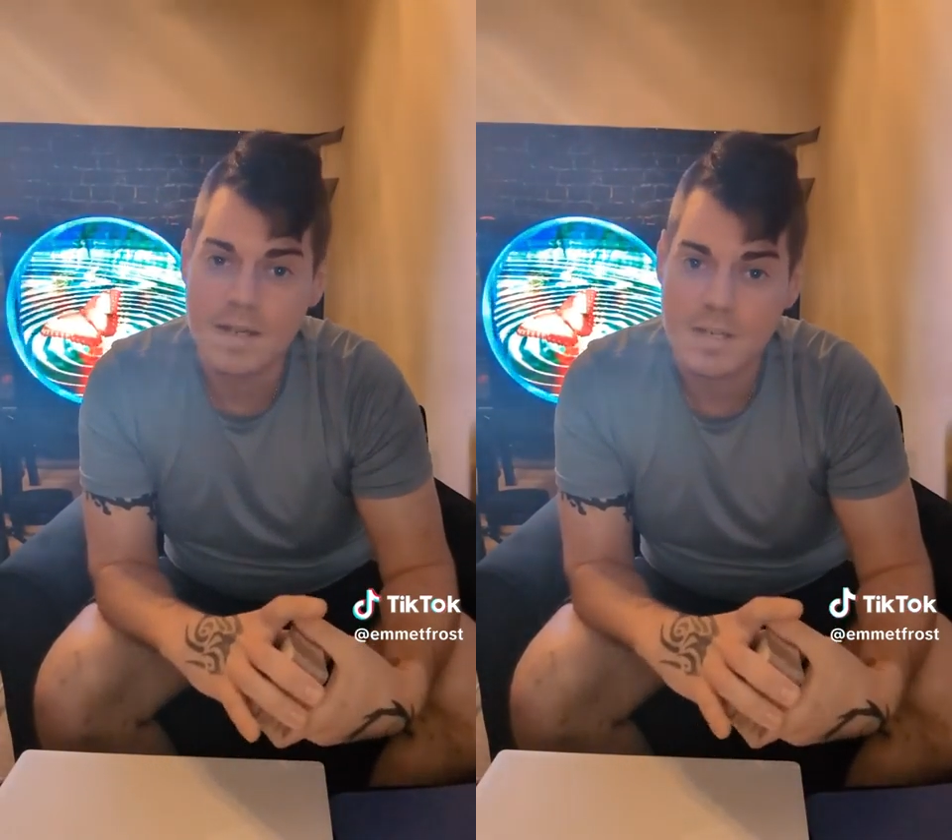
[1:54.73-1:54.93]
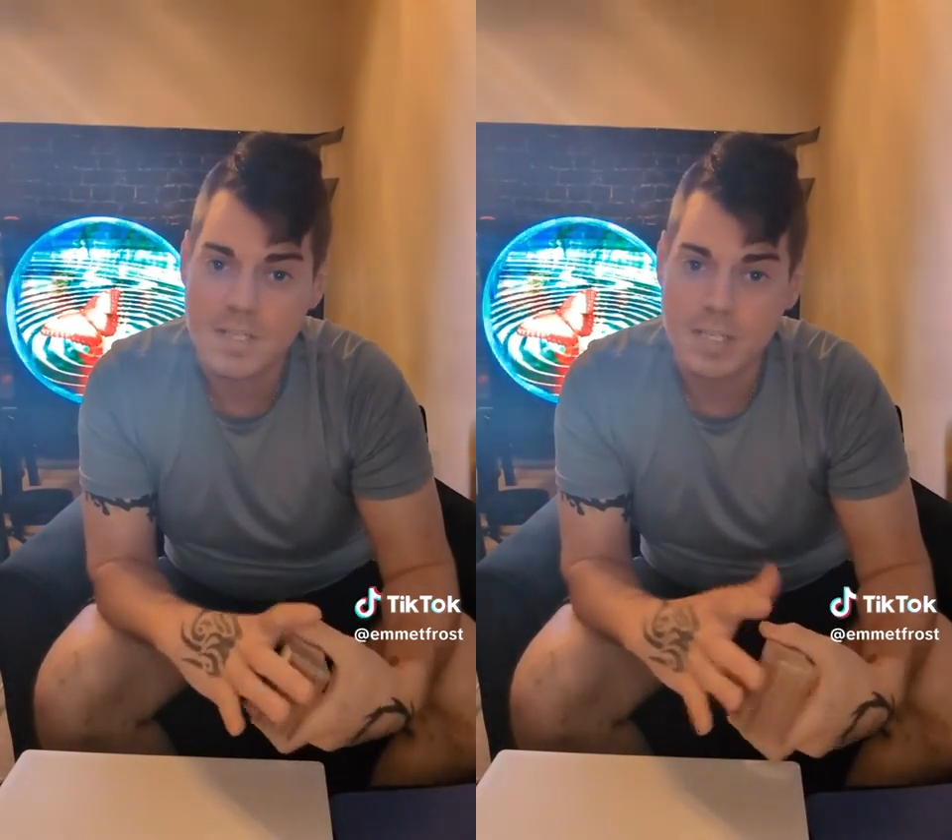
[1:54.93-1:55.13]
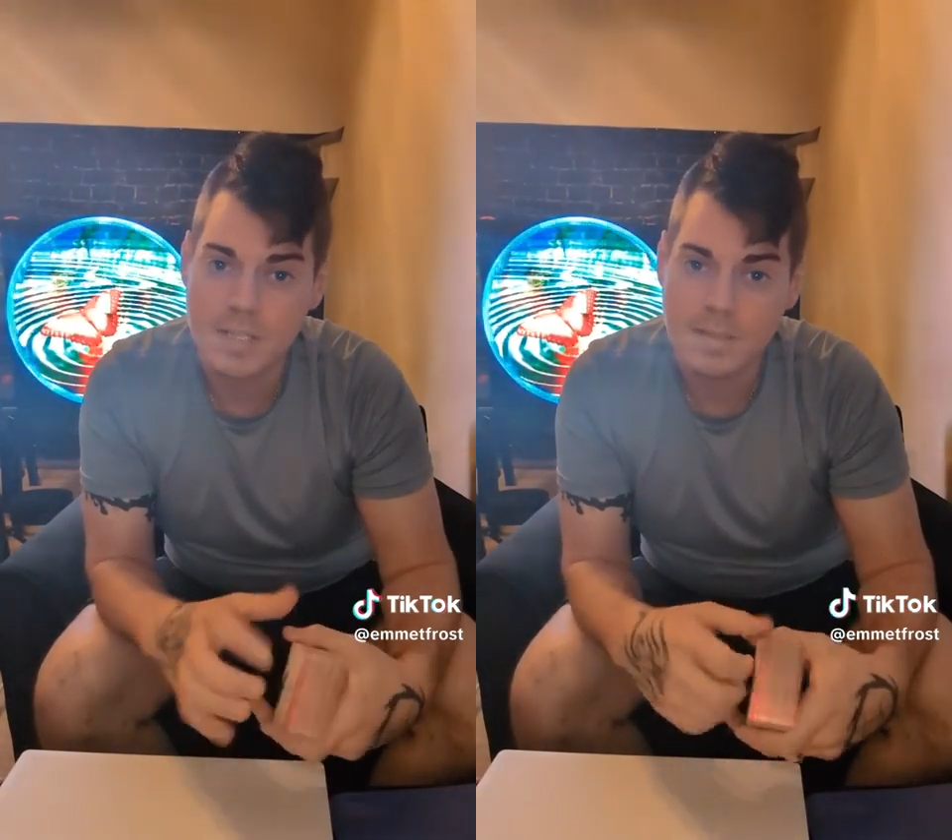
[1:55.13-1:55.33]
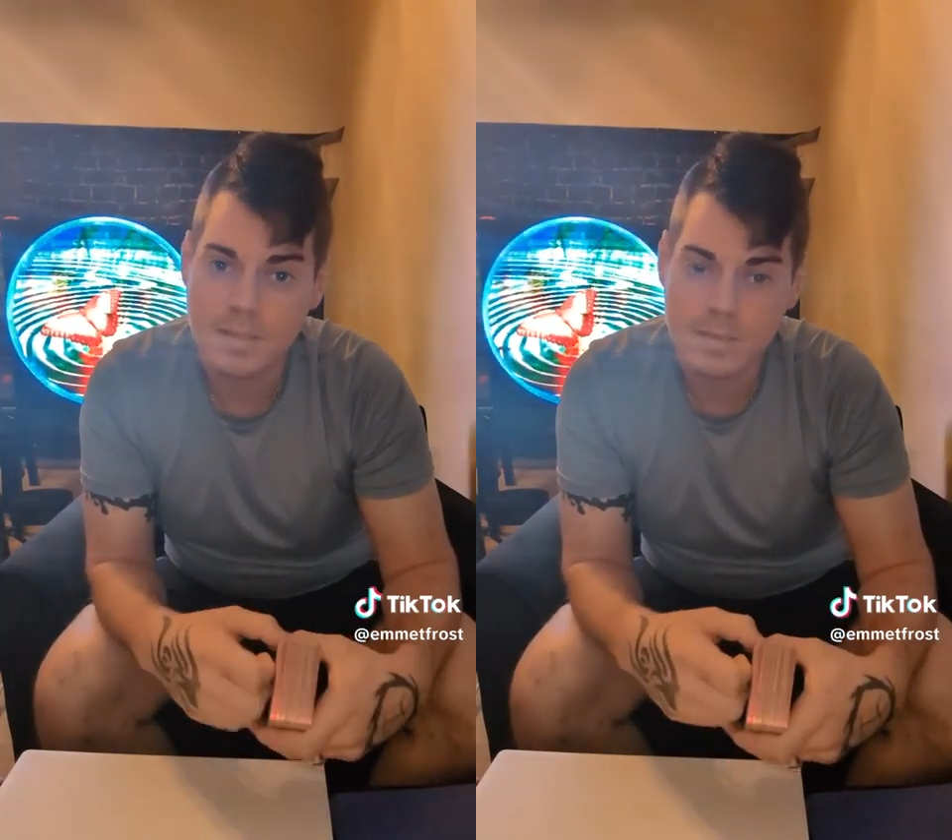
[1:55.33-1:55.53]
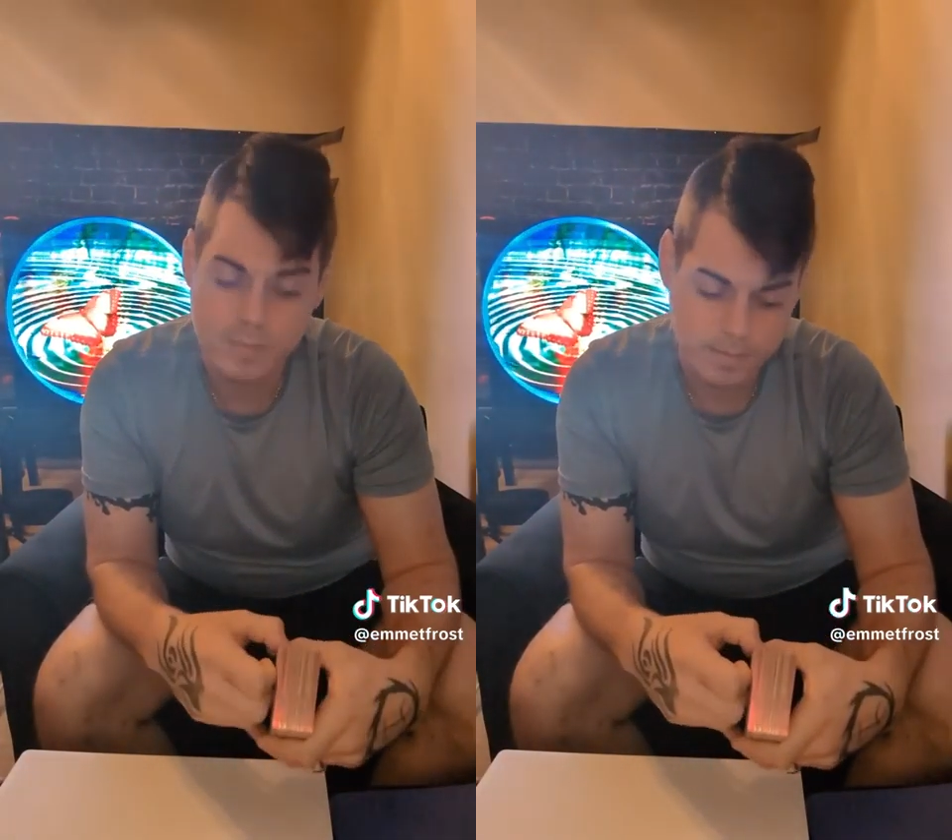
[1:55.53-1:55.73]
energy.
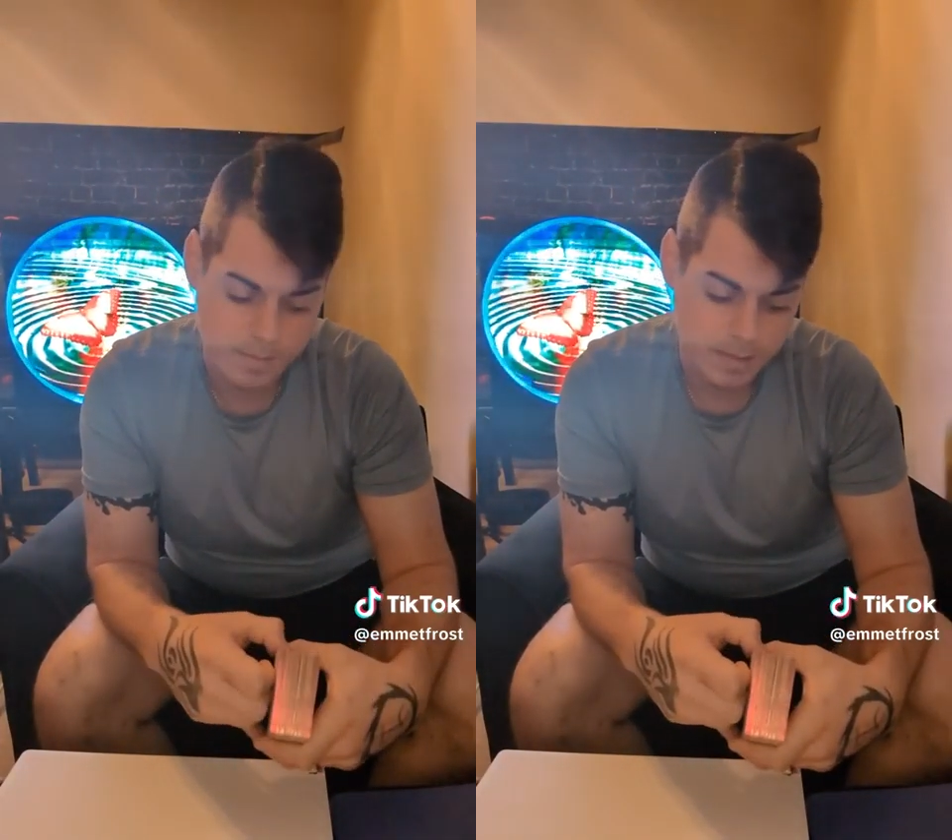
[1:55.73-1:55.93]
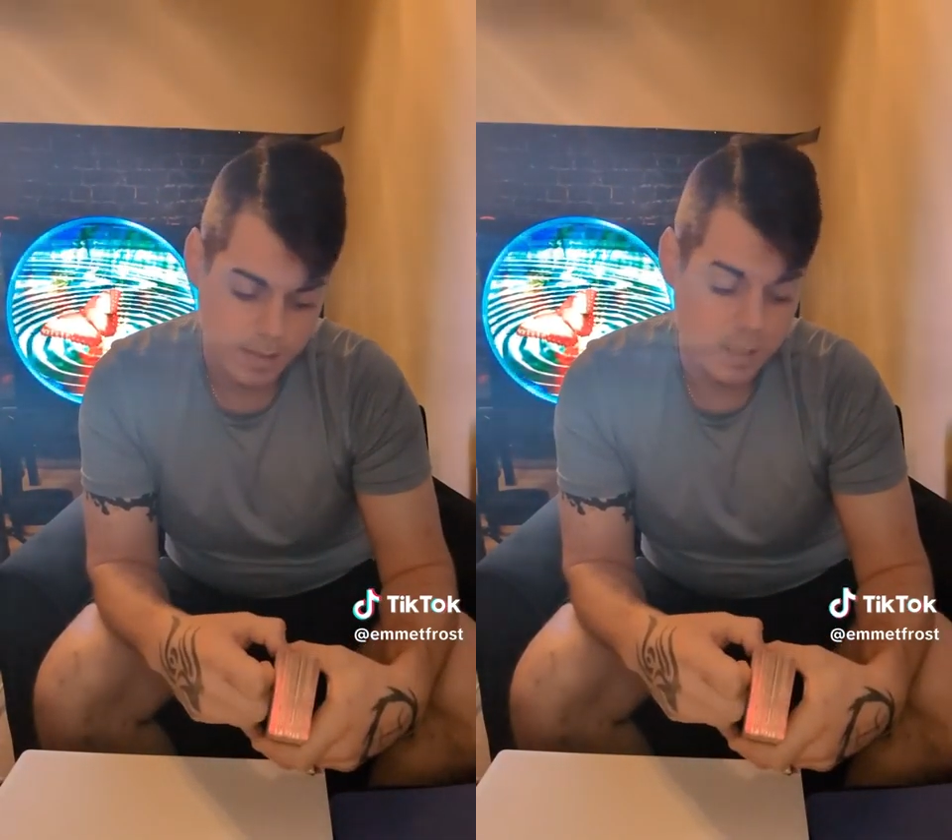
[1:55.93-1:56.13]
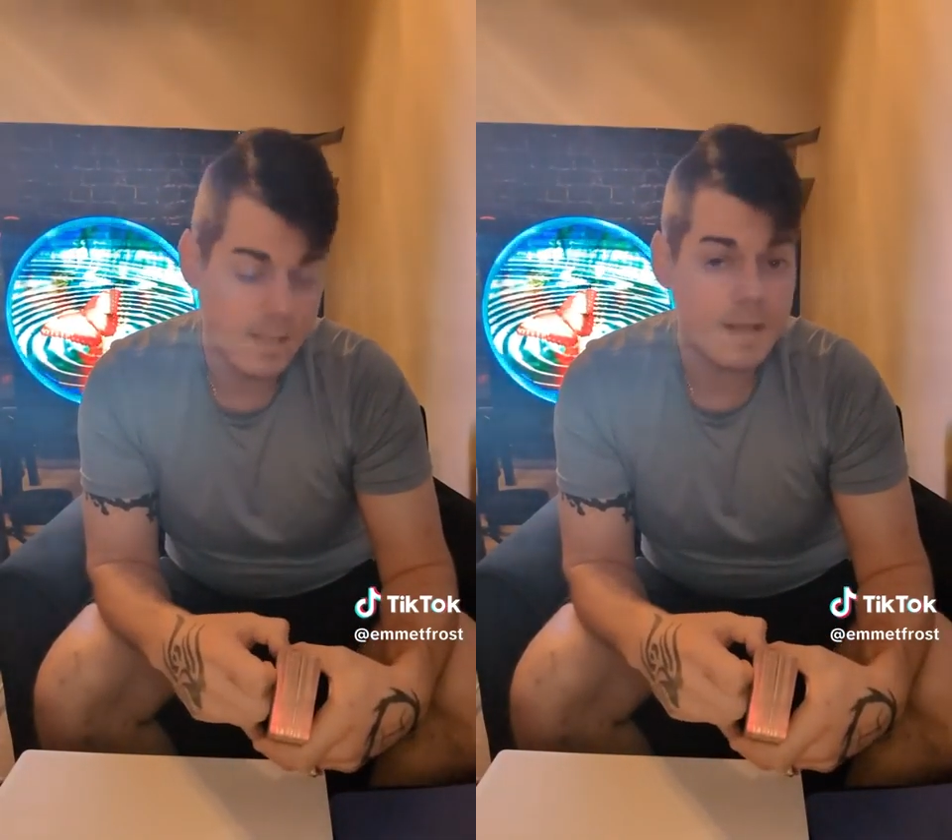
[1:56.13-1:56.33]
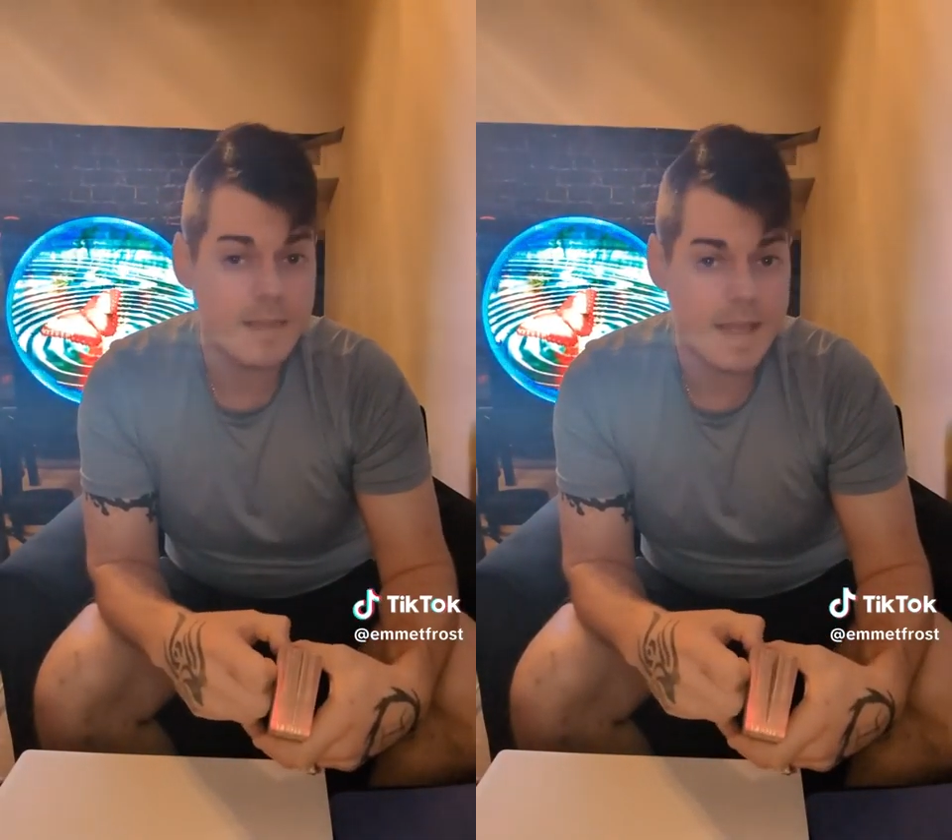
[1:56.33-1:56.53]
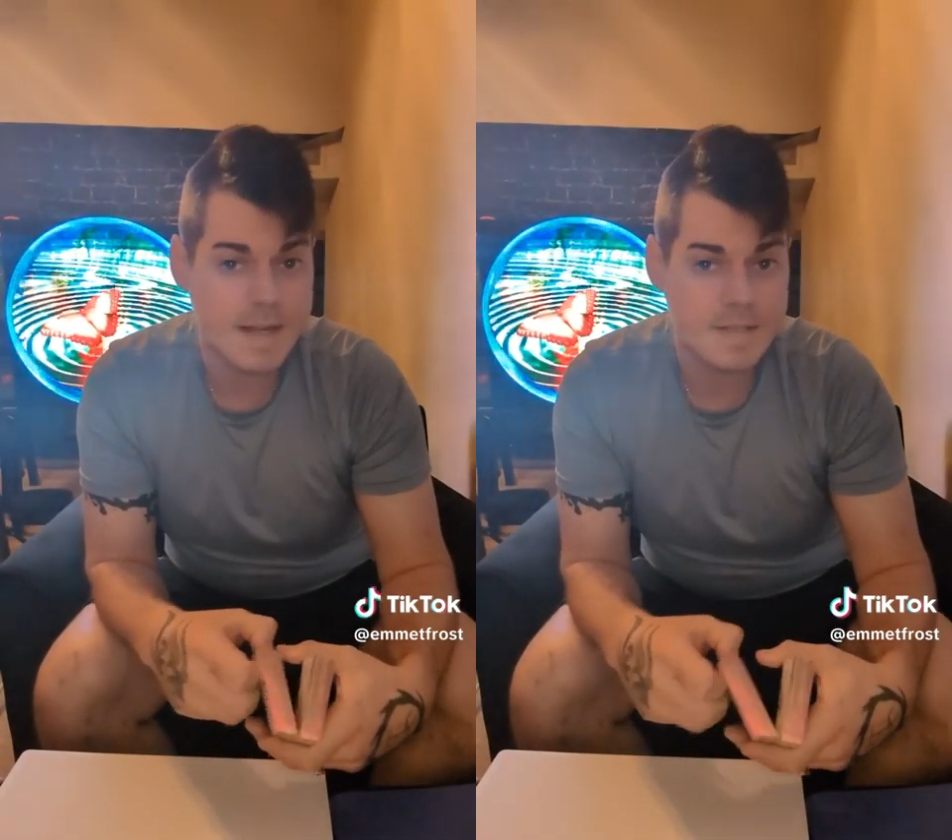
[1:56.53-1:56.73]

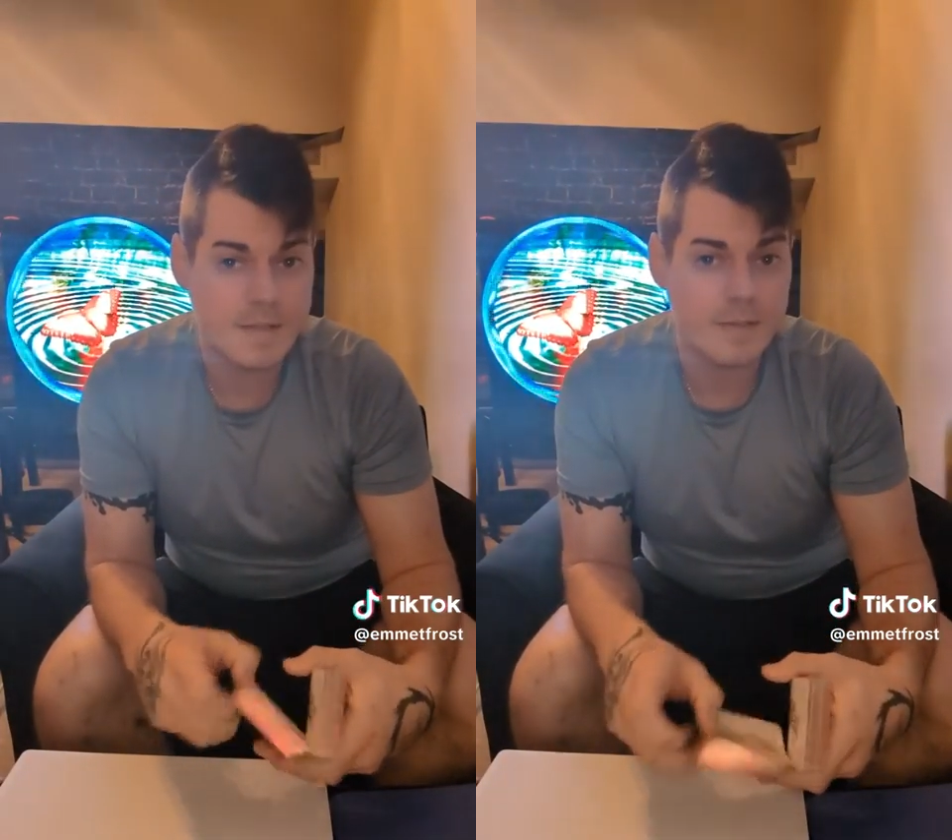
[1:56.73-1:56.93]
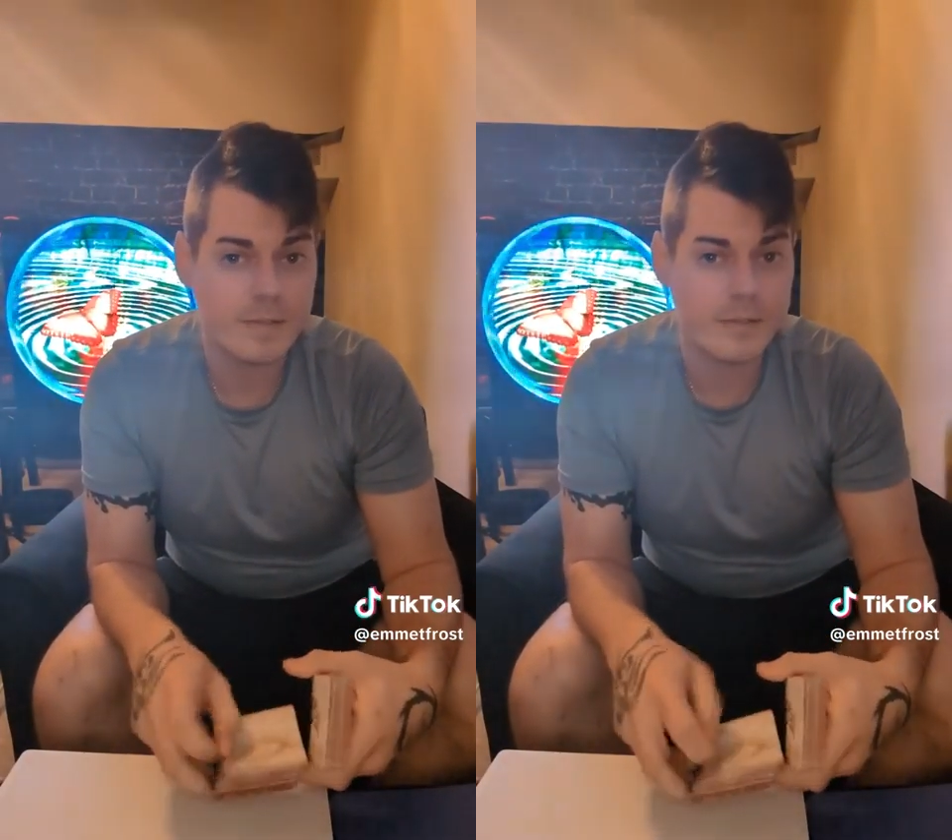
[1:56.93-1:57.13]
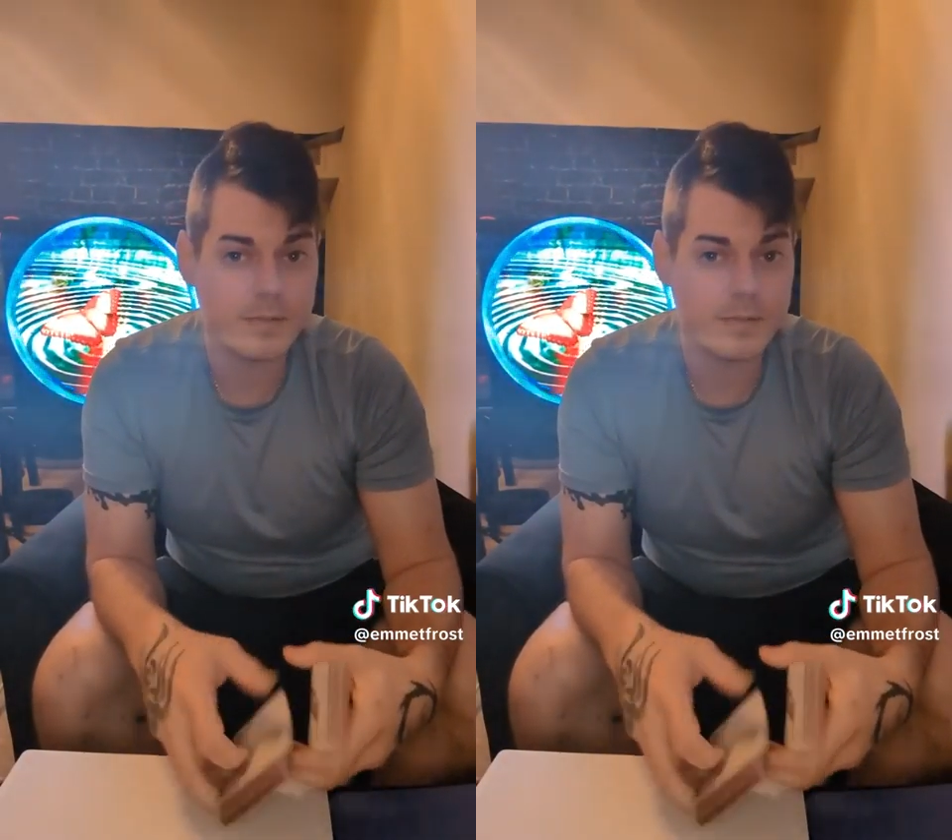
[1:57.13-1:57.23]
That is all.